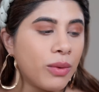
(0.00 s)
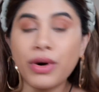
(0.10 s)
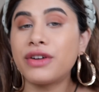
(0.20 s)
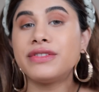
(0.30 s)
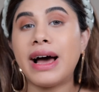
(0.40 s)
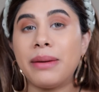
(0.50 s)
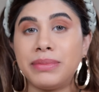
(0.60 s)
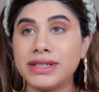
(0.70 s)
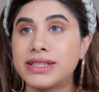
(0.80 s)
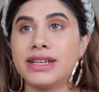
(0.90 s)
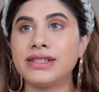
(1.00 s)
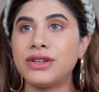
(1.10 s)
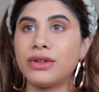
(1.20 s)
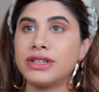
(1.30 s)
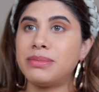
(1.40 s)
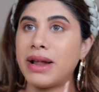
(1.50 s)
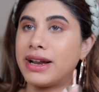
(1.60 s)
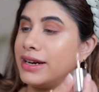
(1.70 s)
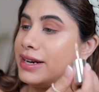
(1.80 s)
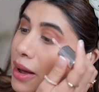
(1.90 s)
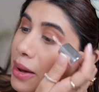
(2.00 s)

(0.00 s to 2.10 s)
one of the happiest kids on this planet.